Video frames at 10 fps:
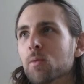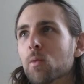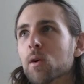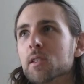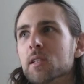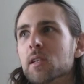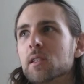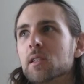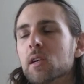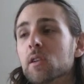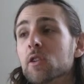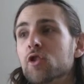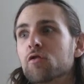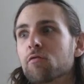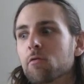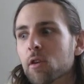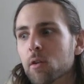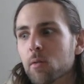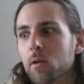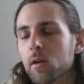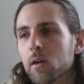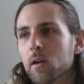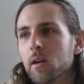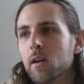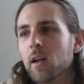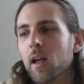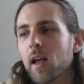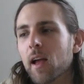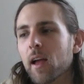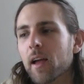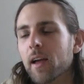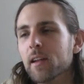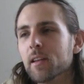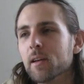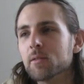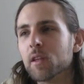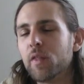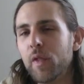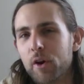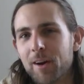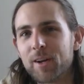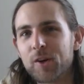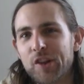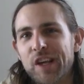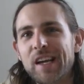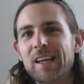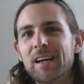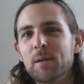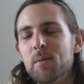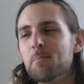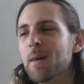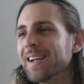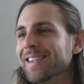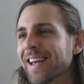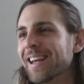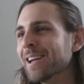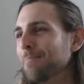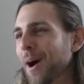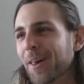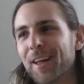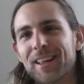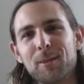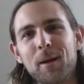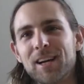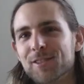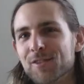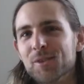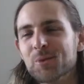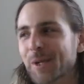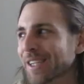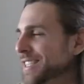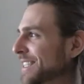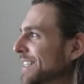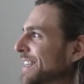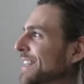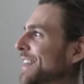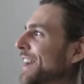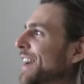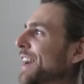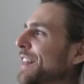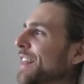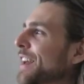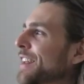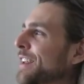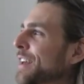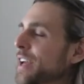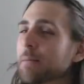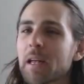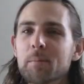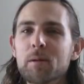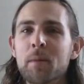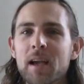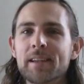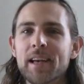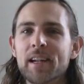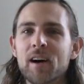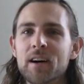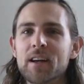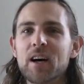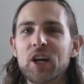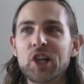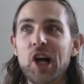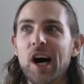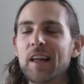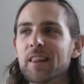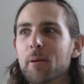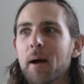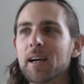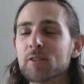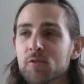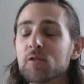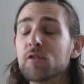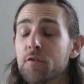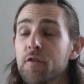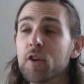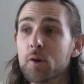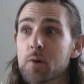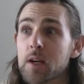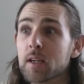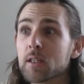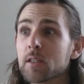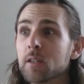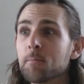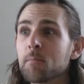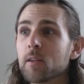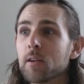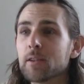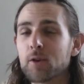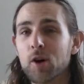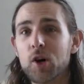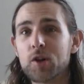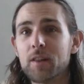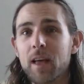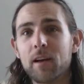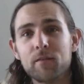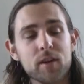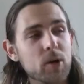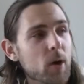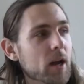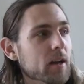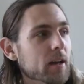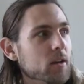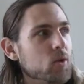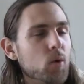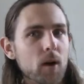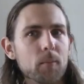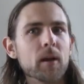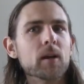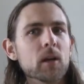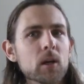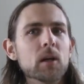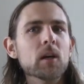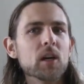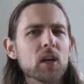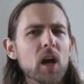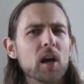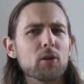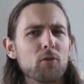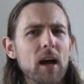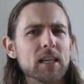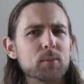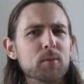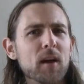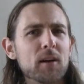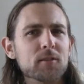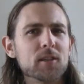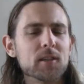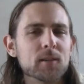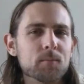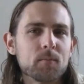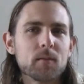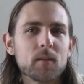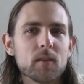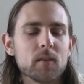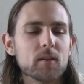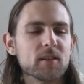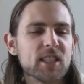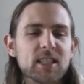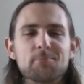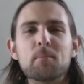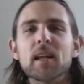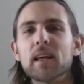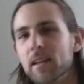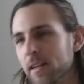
wasn't necessarily true and it was a theoretical thing that I had been meditating about like the past few weeks and then it made me meditate on it a lot the past few weeks sort of halted that video editing to where I'm like got a grasp of how to spin it